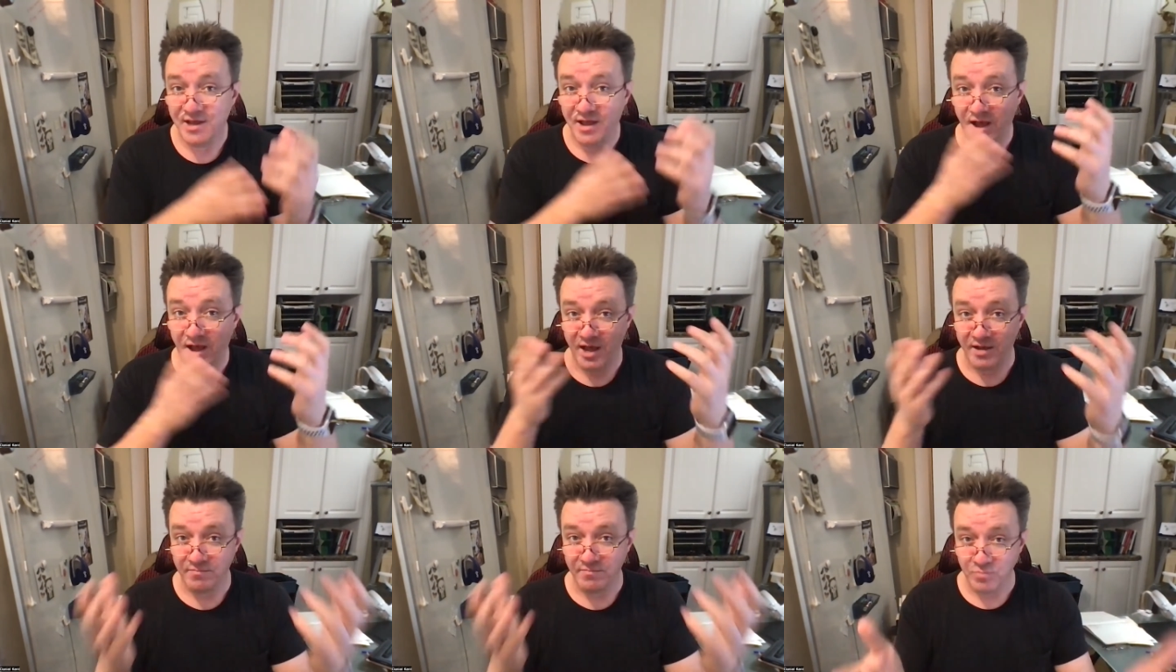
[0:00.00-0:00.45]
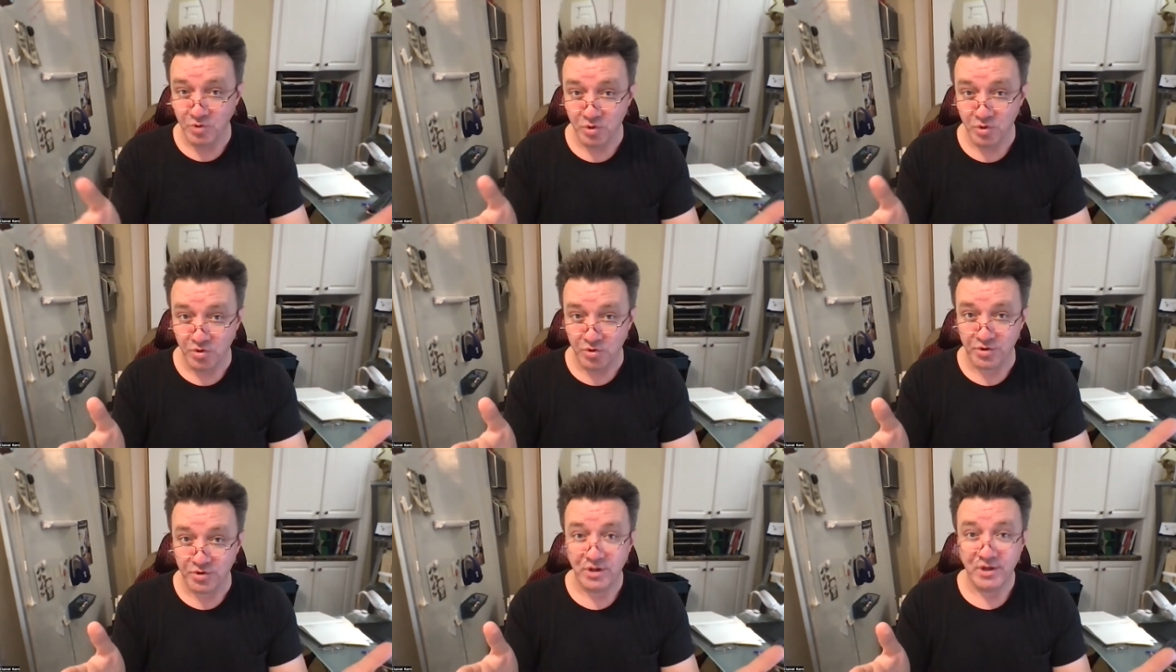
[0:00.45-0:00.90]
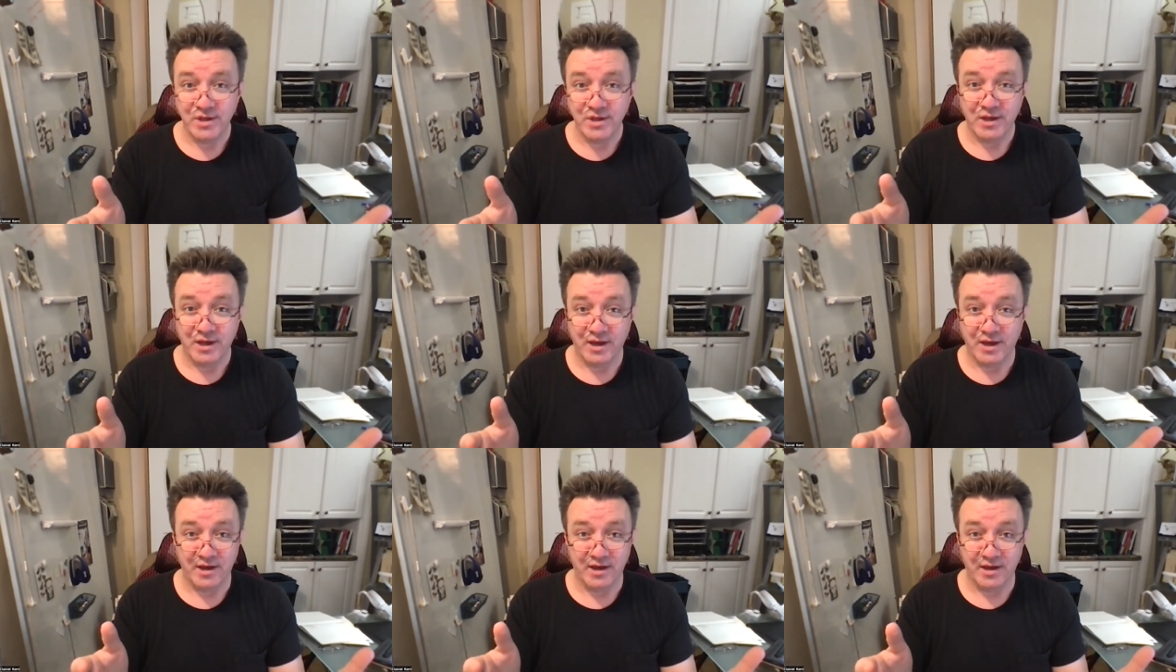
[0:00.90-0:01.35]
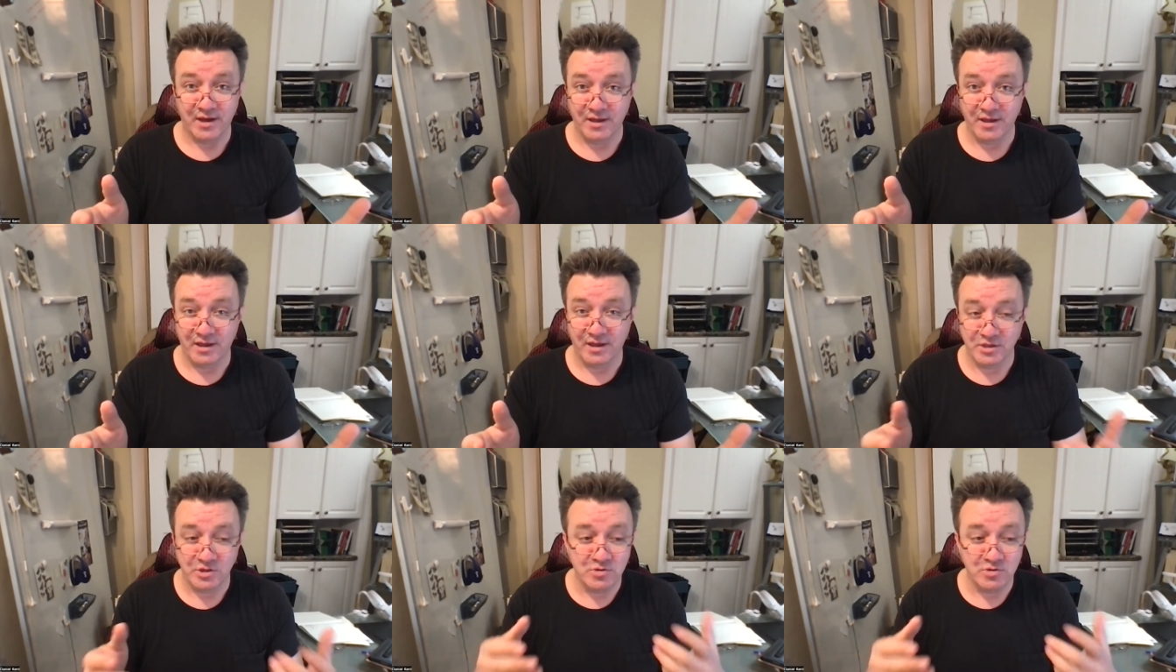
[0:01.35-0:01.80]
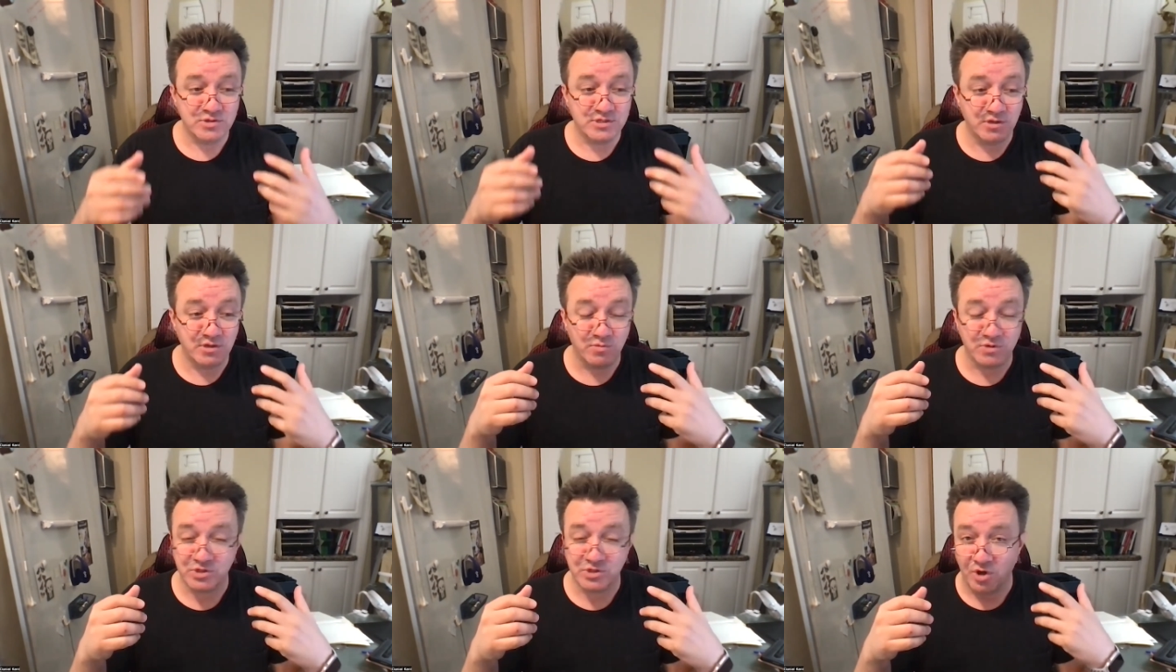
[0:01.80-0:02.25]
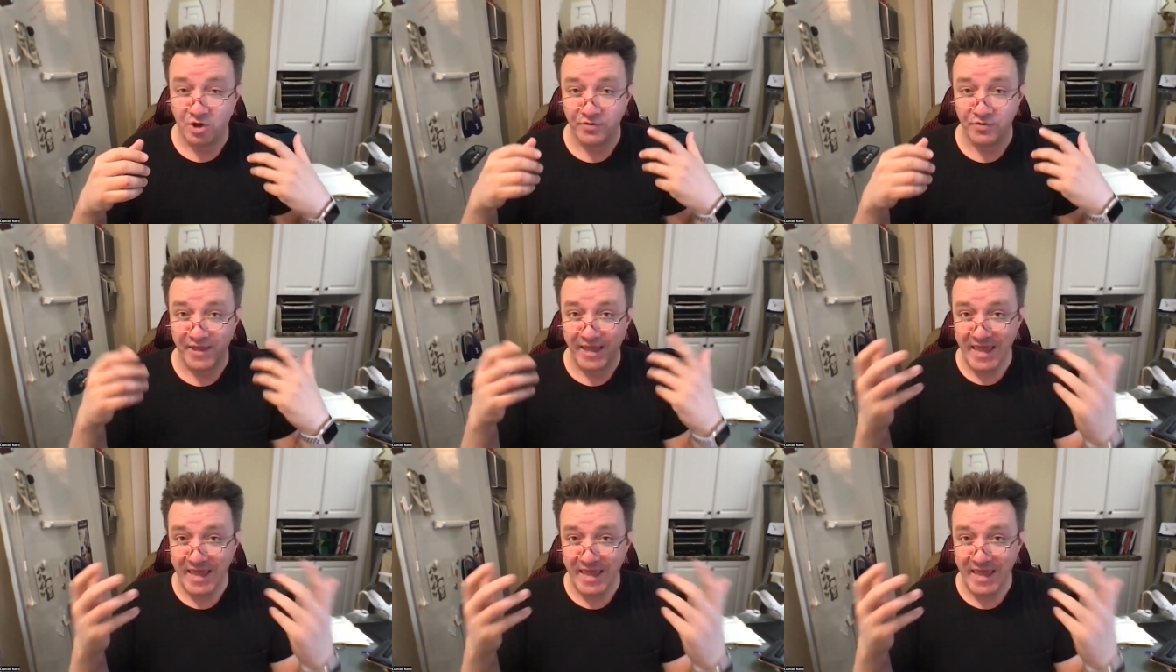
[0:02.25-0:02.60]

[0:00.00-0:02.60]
on mood using what's called the